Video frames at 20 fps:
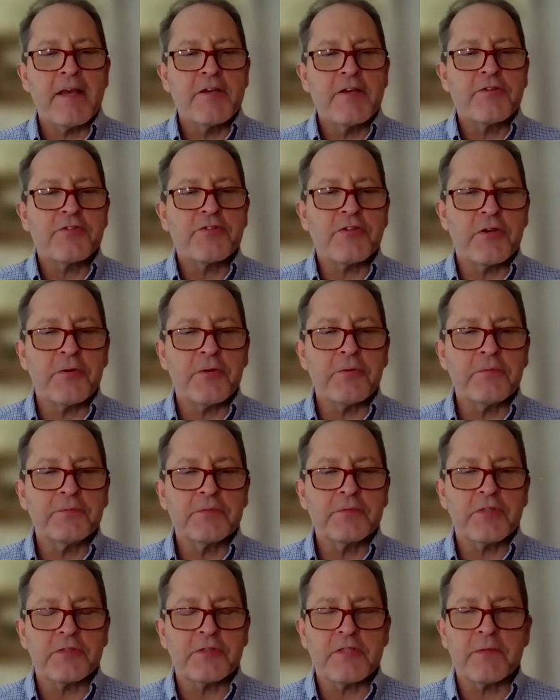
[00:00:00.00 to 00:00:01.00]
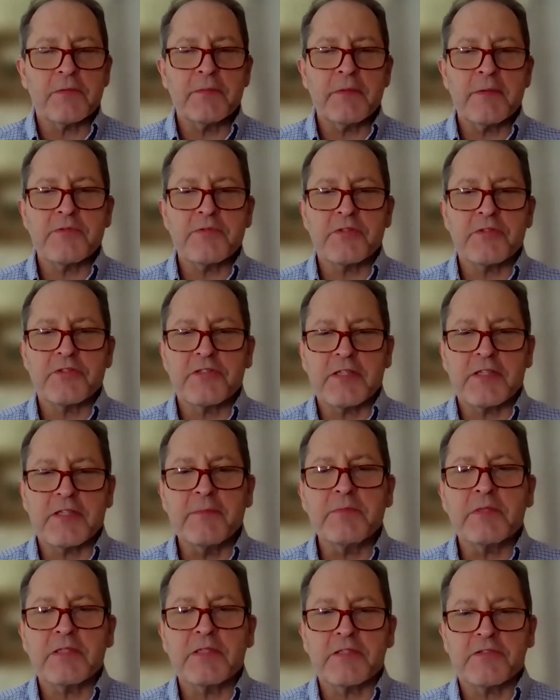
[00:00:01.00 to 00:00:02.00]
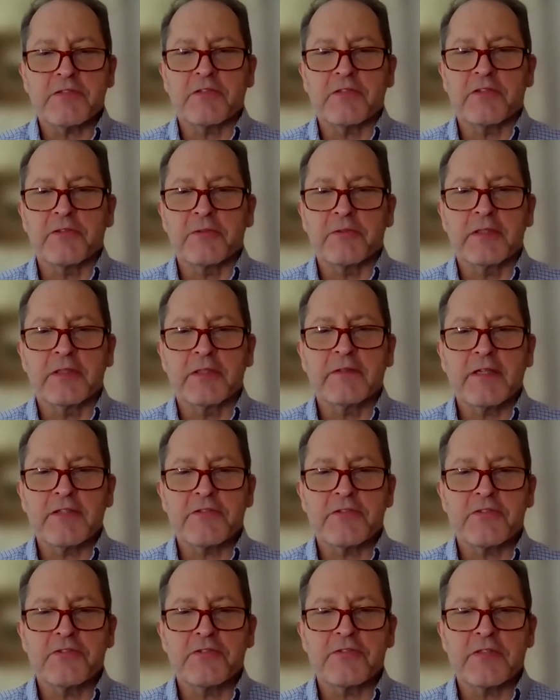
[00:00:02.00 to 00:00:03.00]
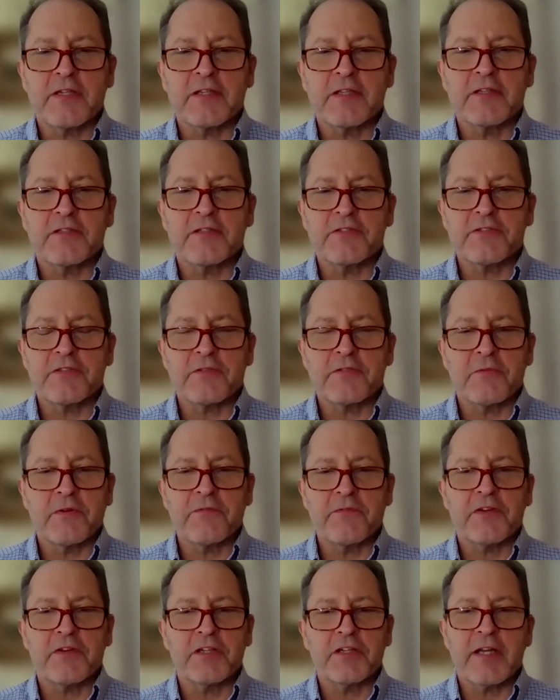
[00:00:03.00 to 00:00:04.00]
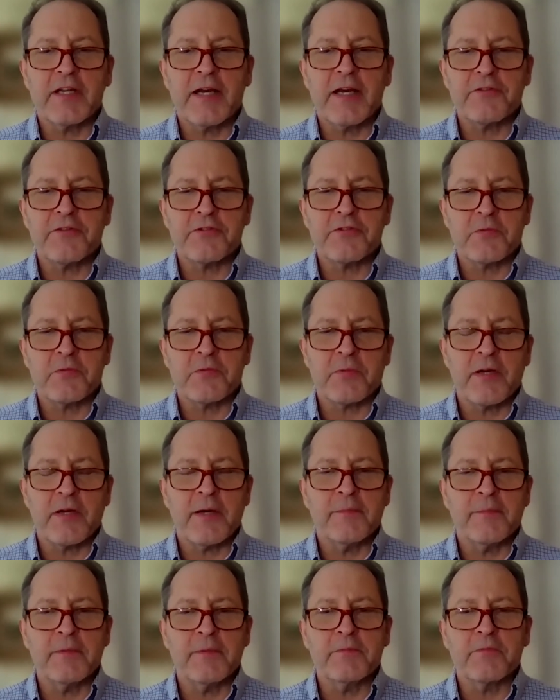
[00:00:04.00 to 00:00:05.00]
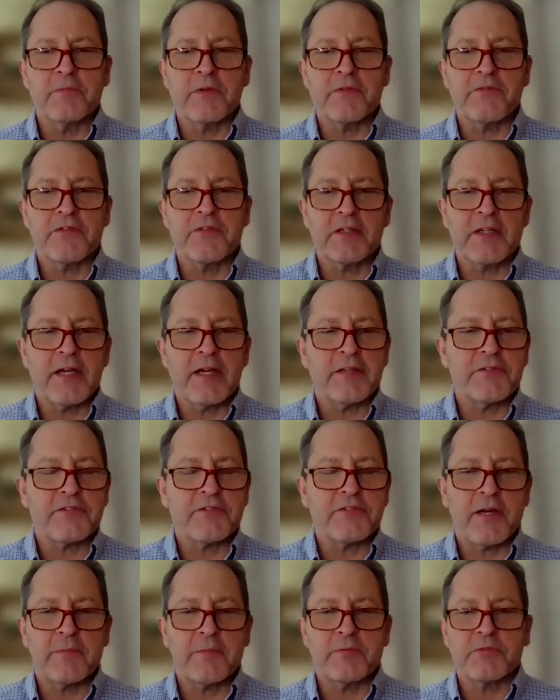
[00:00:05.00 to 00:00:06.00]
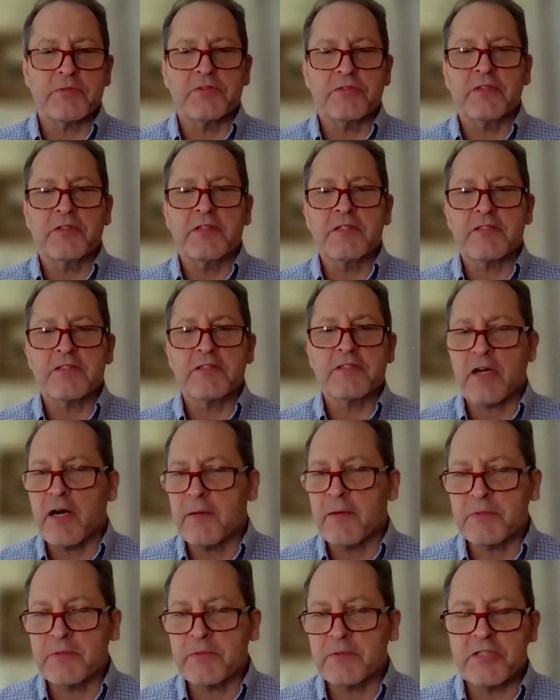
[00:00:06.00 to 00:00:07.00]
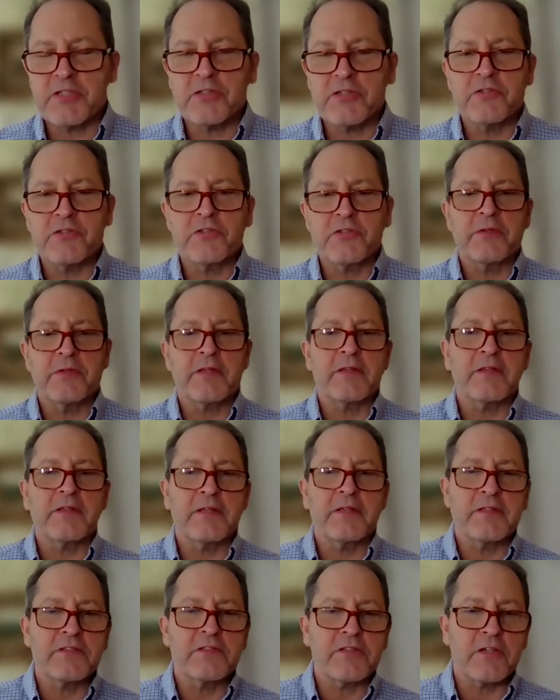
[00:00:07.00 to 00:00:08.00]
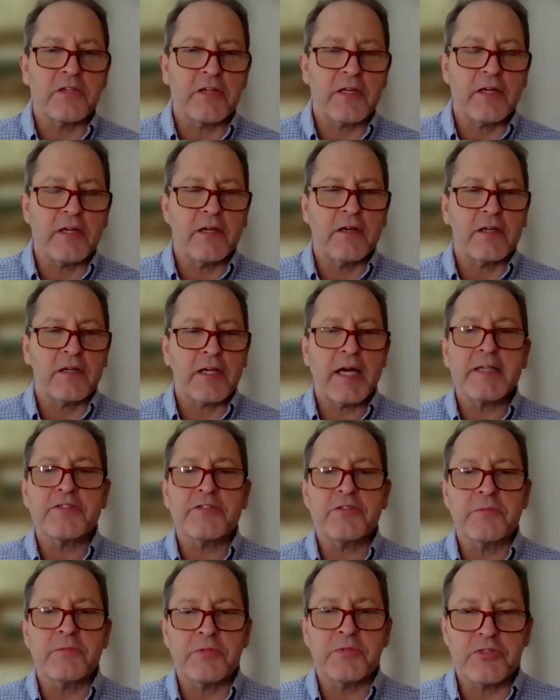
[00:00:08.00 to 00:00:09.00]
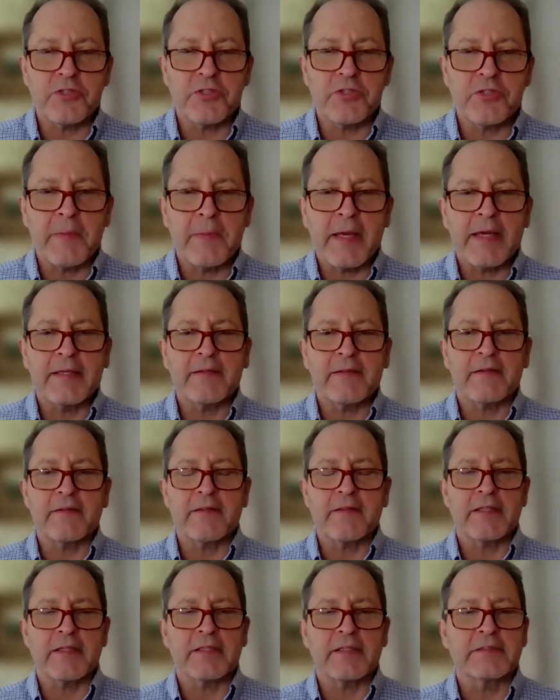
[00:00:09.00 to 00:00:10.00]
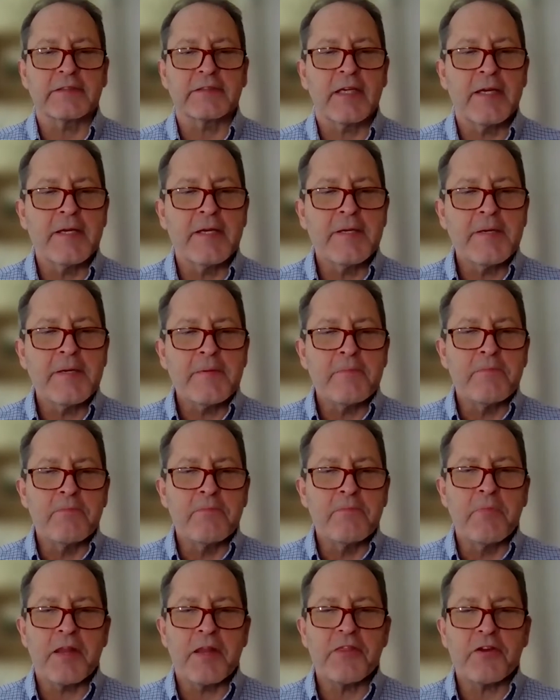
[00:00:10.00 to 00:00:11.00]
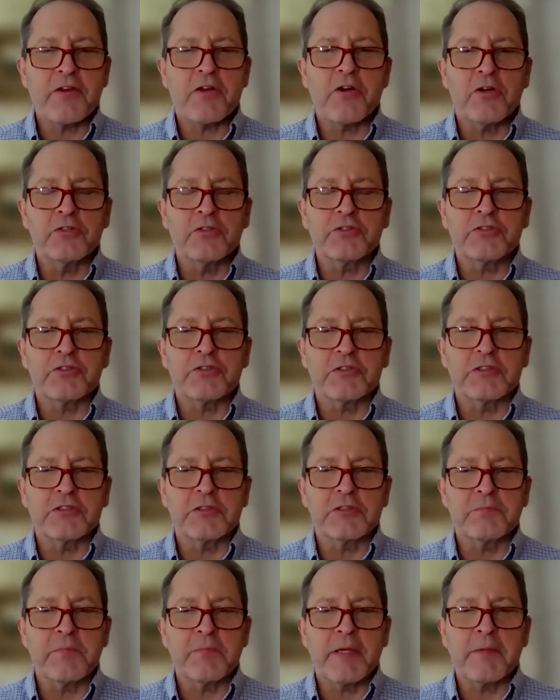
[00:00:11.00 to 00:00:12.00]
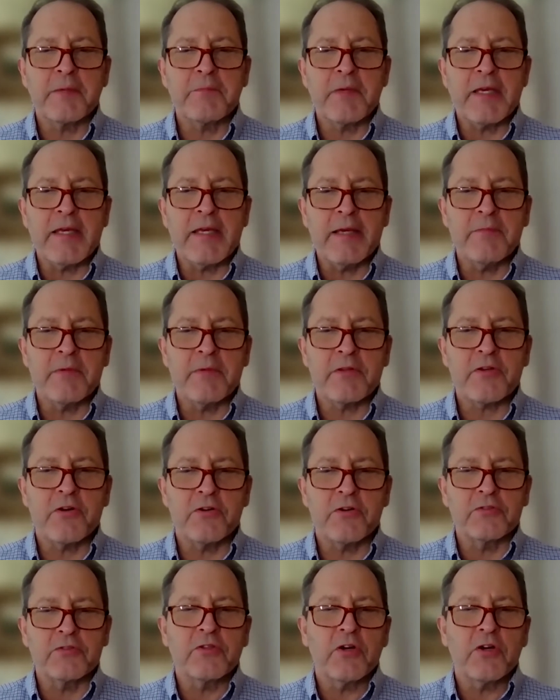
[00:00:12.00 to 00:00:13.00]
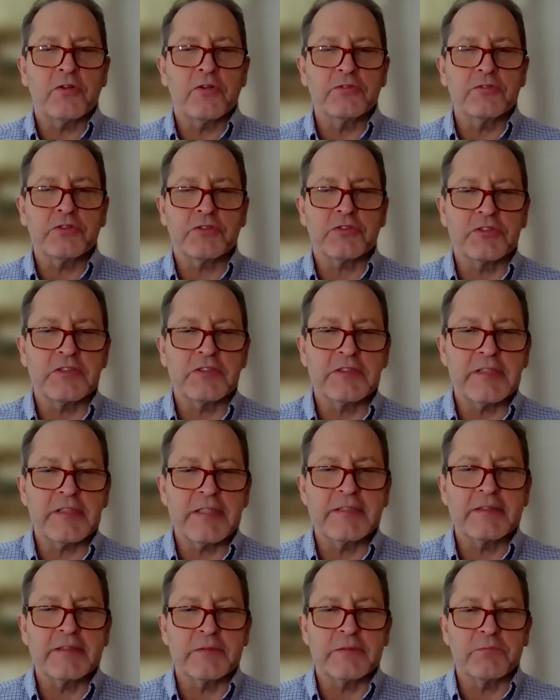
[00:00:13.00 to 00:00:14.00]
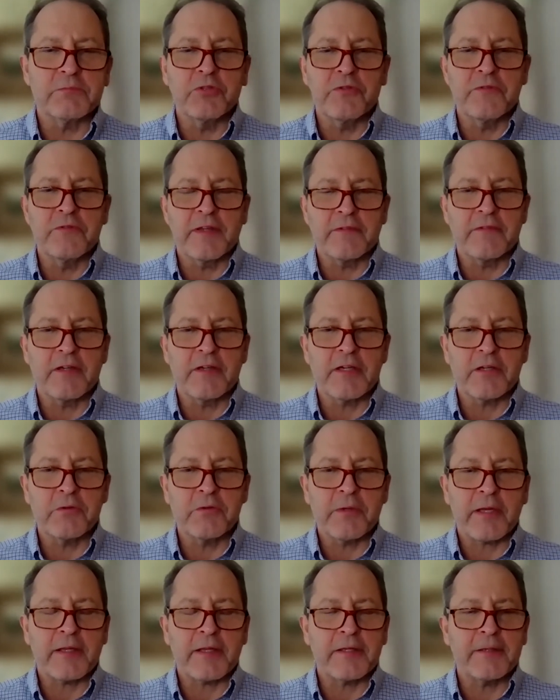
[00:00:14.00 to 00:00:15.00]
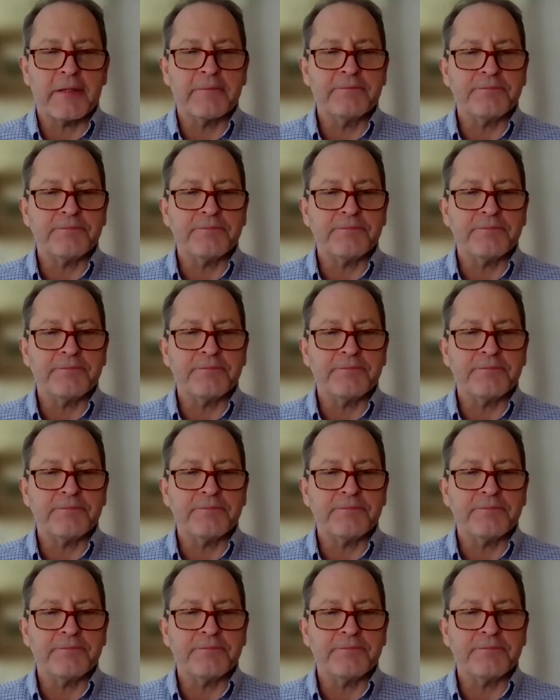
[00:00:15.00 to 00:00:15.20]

So sometimes there's the impetus to do it. As you said, we figured out there's a problem. We figured out there's opportunities. Our competition's doing things. Our customers are demanding things. But the culture, this big behemoth called culture, just isn't moving very quickly.